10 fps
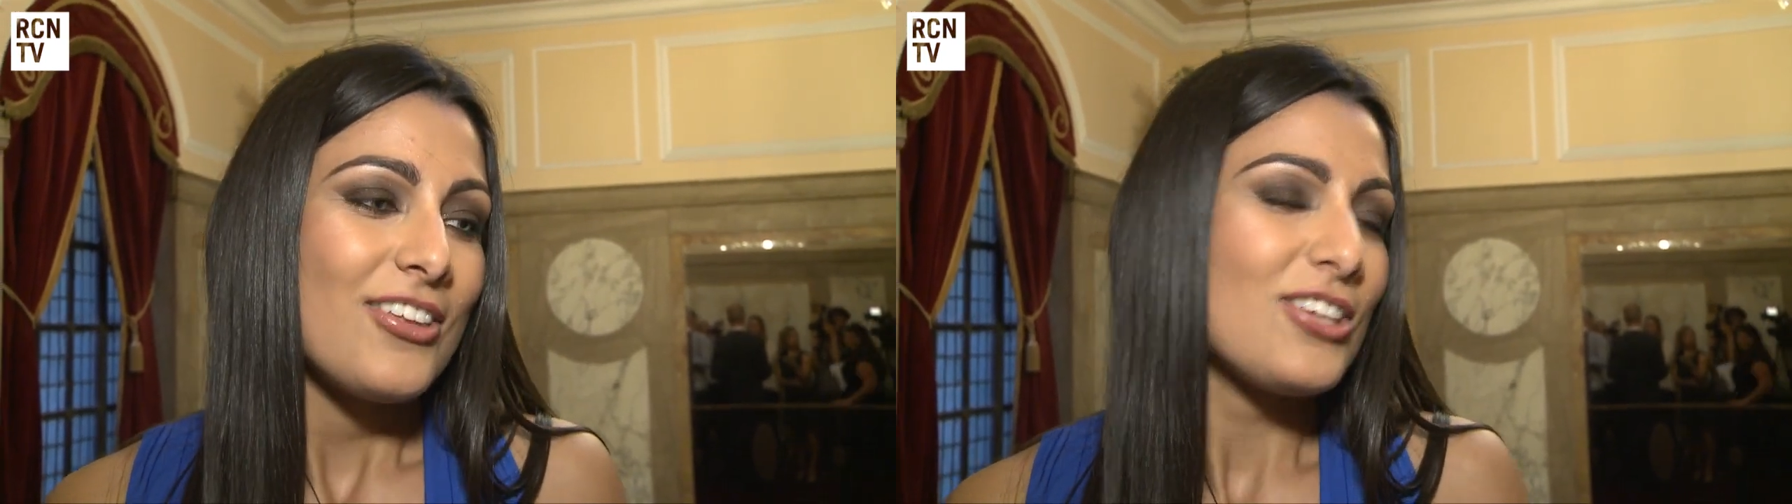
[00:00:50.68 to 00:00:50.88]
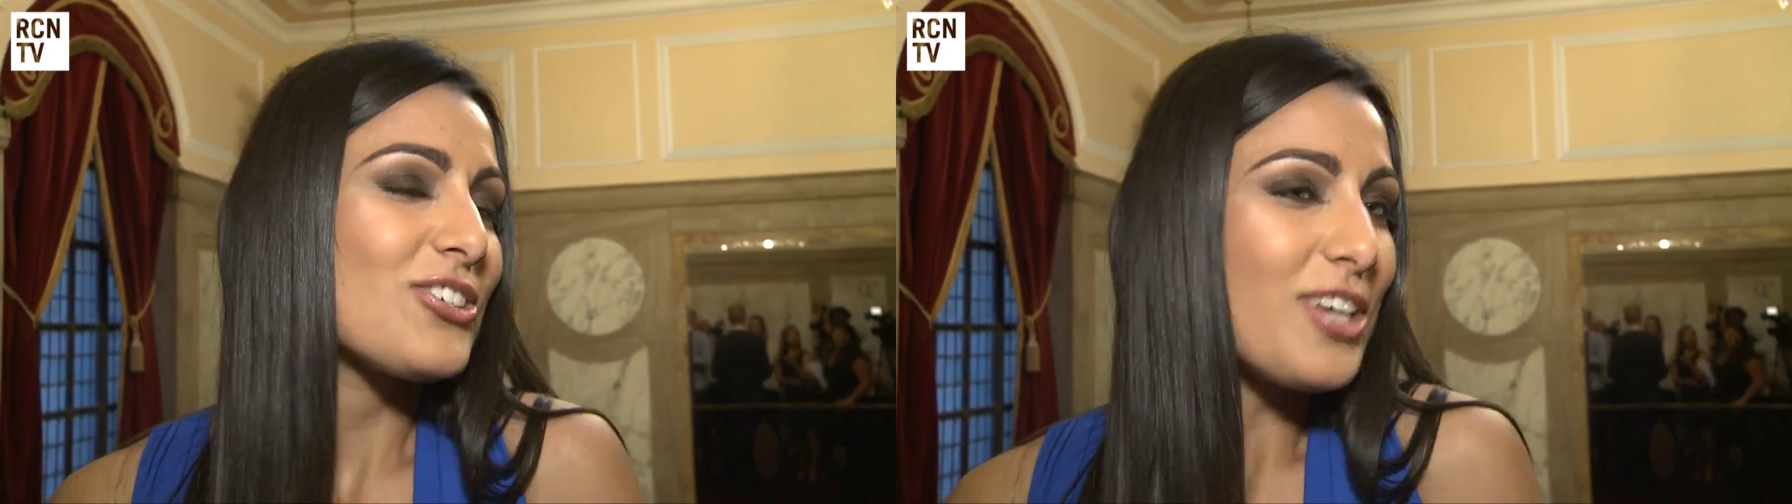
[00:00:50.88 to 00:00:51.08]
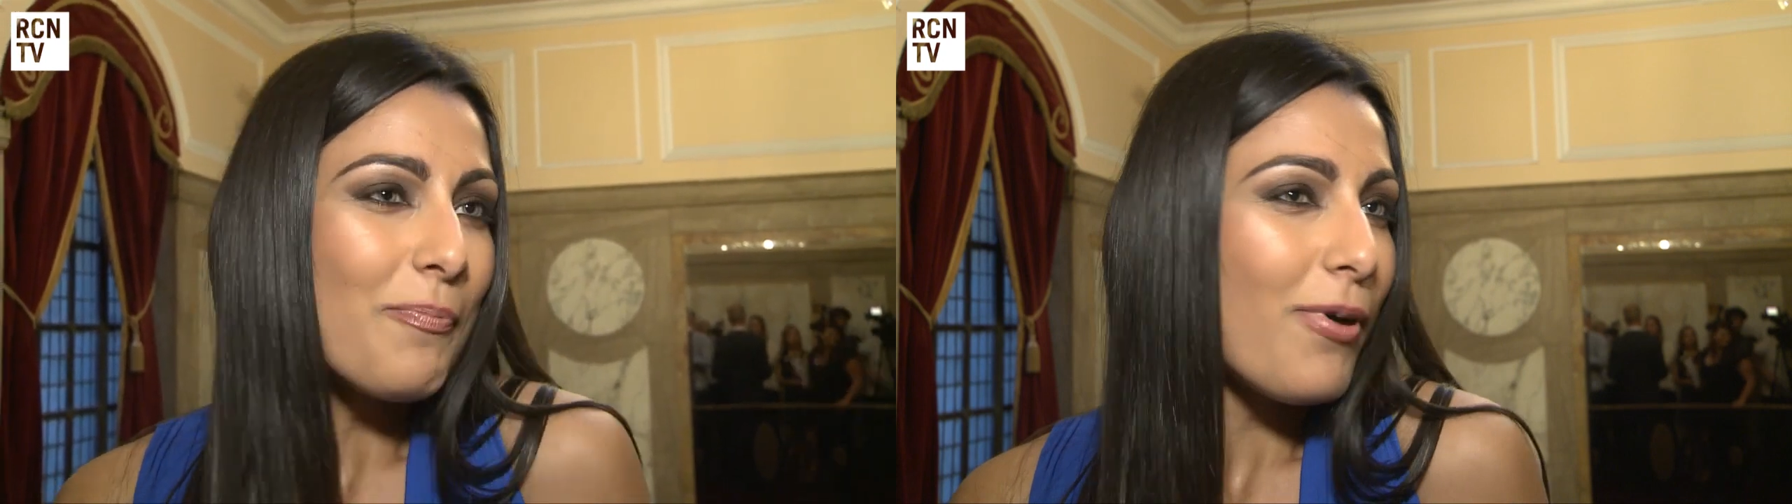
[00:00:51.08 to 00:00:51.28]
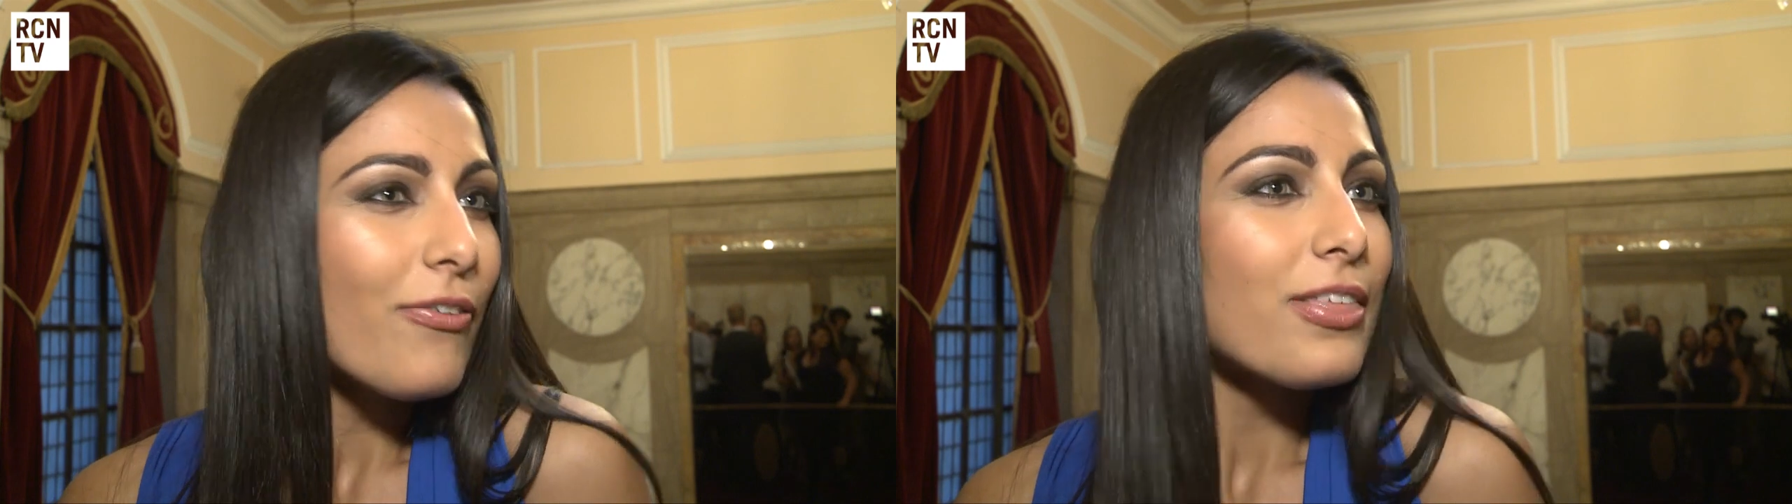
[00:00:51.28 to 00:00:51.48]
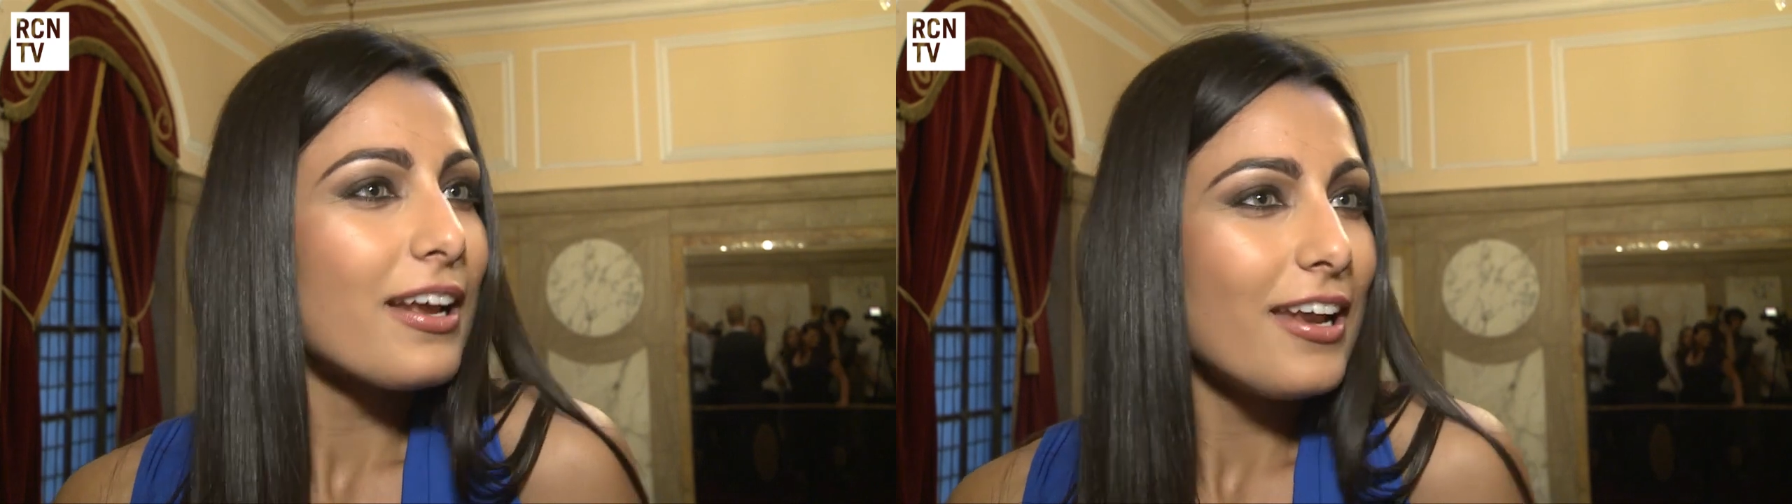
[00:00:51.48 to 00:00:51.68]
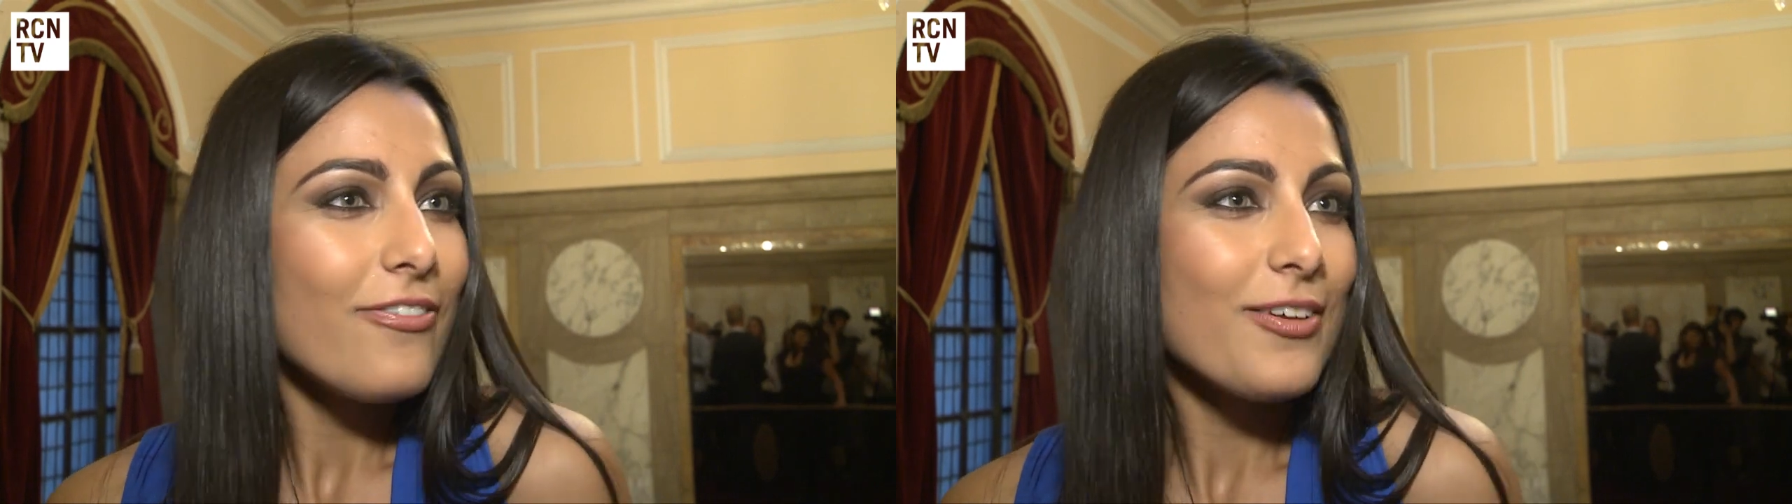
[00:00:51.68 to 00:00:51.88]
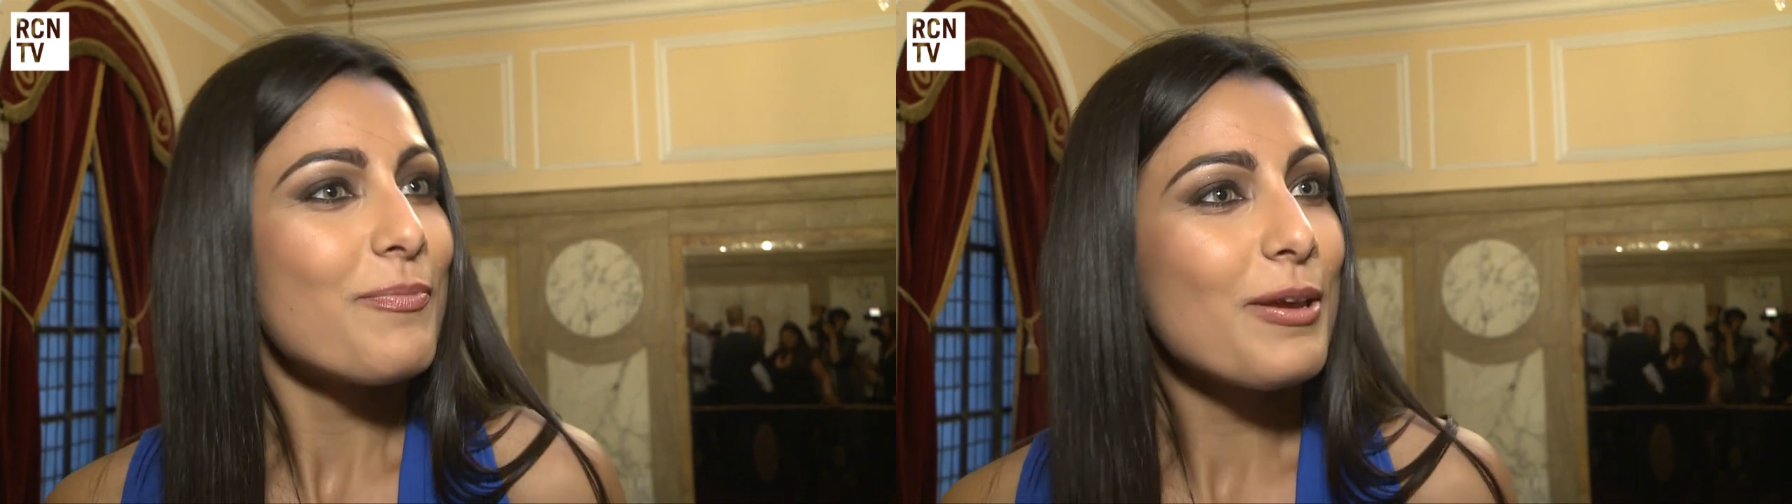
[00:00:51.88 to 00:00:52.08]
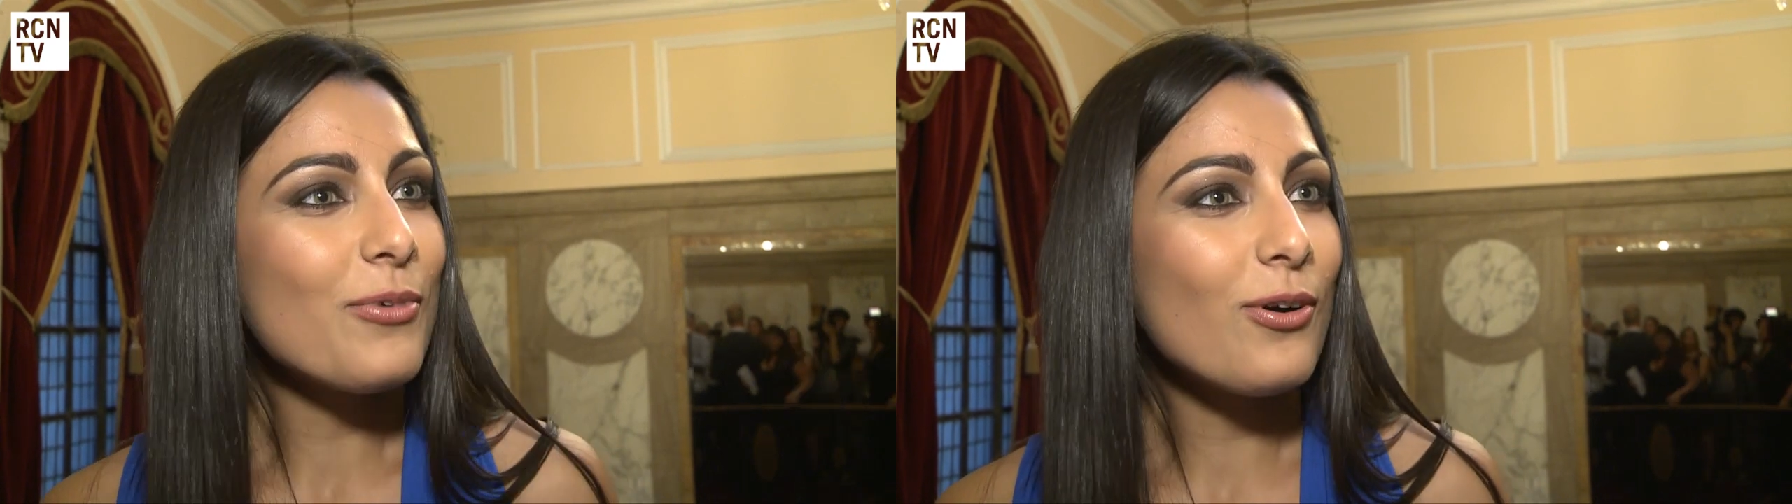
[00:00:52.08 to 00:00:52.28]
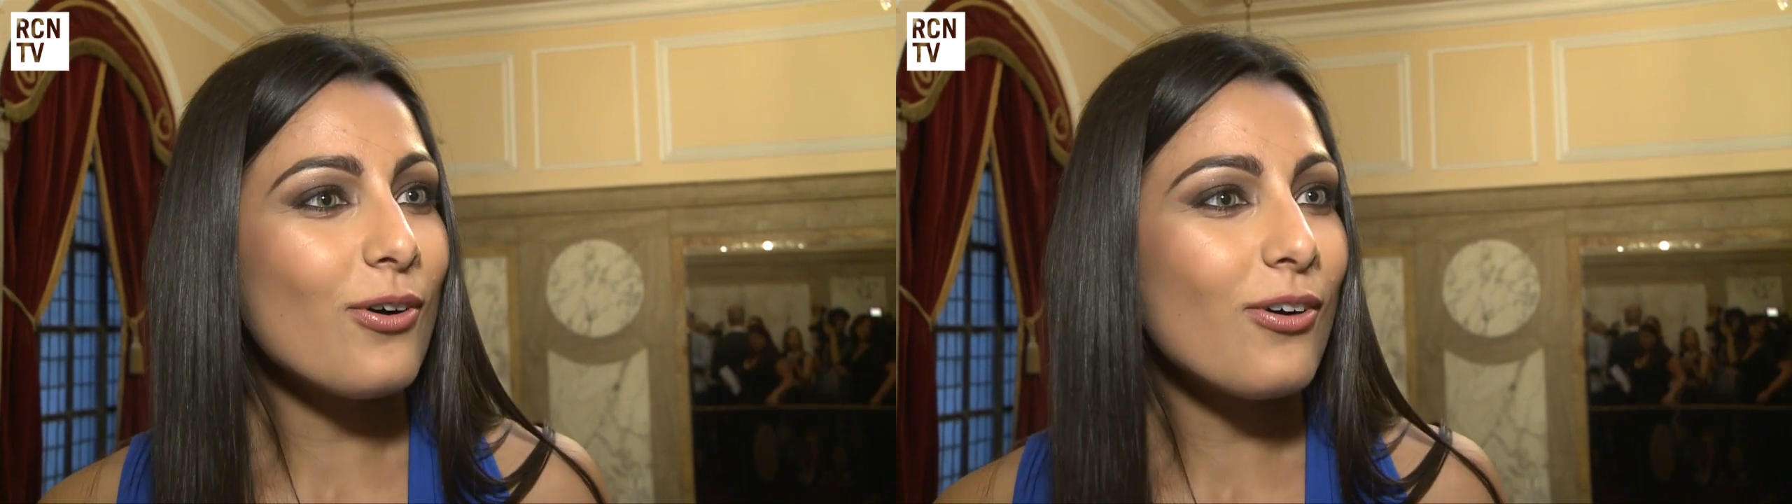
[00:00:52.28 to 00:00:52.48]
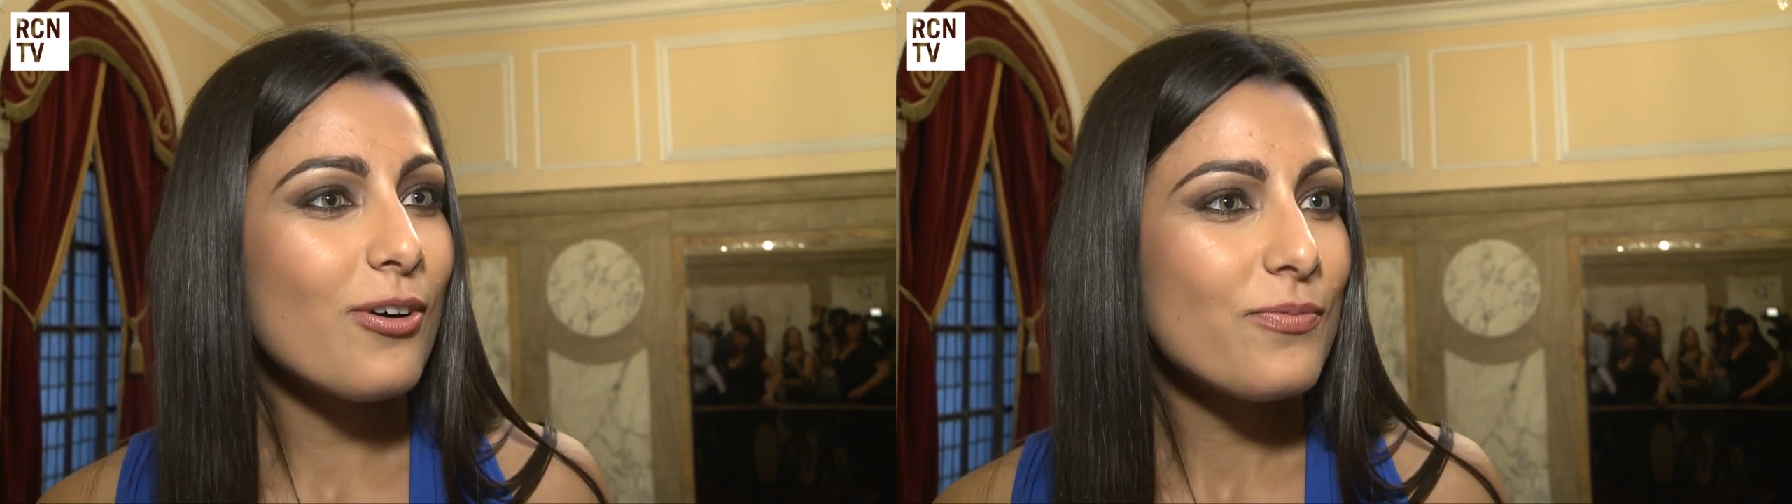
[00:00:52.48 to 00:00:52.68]
just jump off the cliff and be
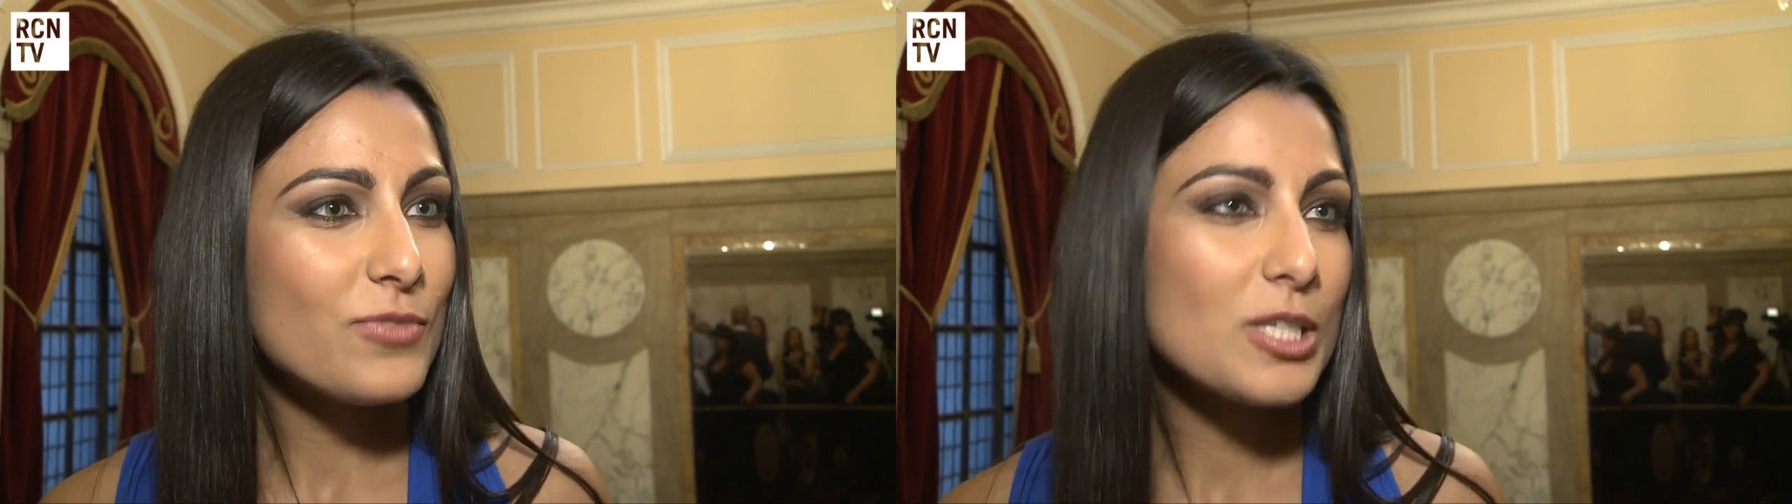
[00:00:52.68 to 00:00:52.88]
more,